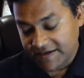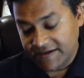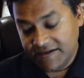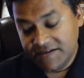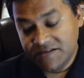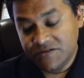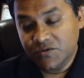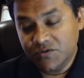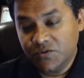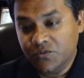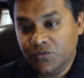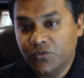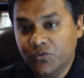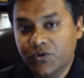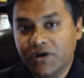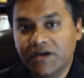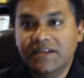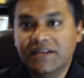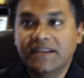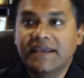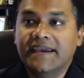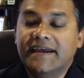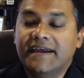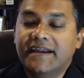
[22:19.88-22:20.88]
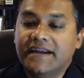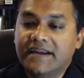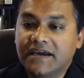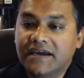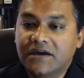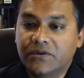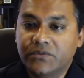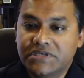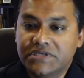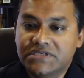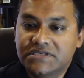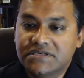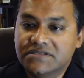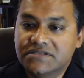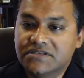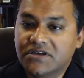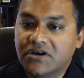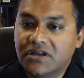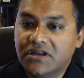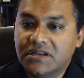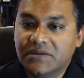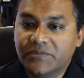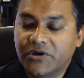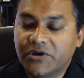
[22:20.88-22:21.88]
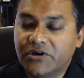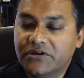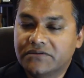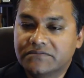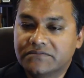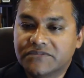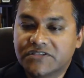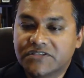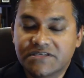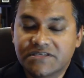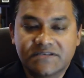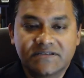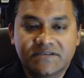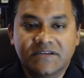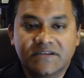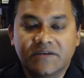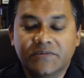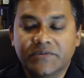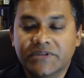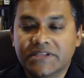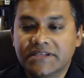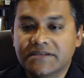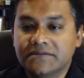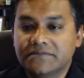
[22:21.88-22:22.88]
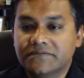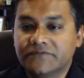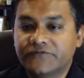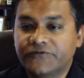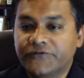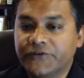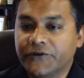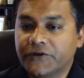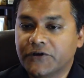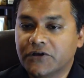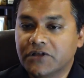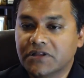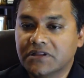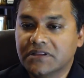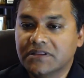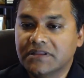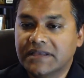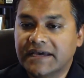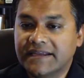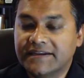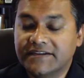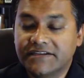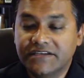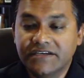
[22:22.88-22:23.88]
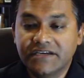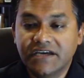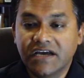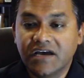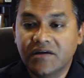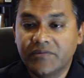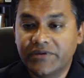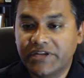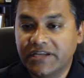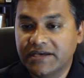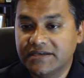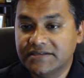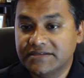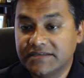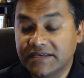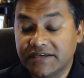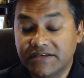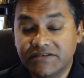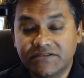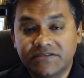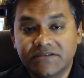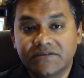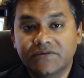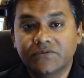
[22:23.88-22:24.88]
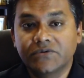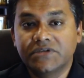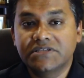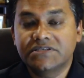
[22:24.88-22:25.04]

there's one area which is all about sustainable fuel and decarbonization,